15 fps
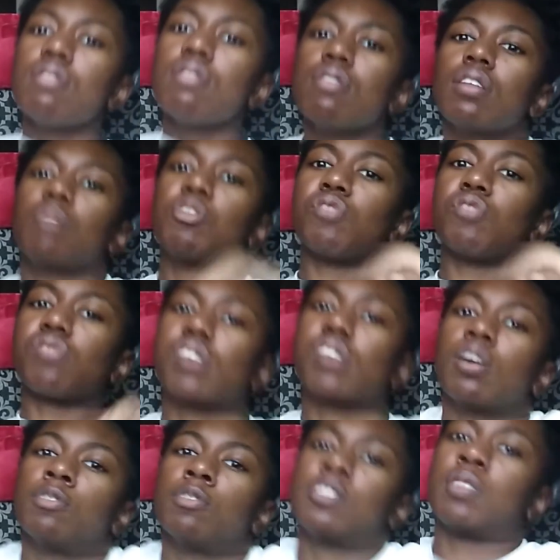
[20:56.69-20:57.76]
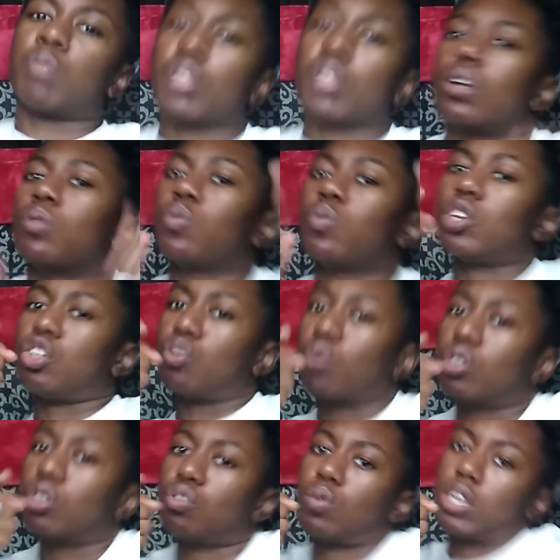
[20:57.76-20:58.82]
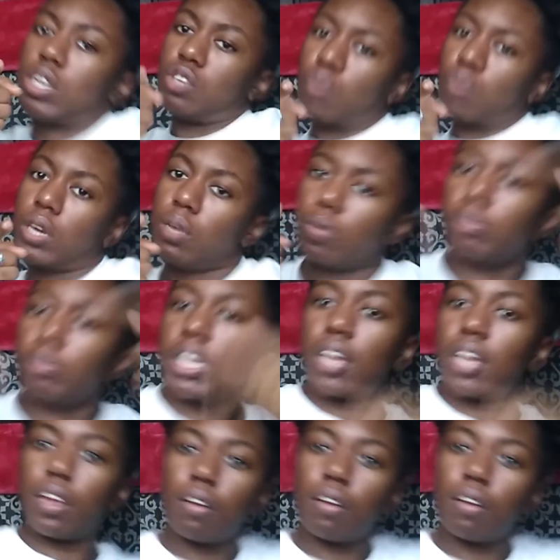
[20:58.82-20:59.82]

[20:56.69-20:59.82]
Let me know in the comments down below when your 2020 will begin.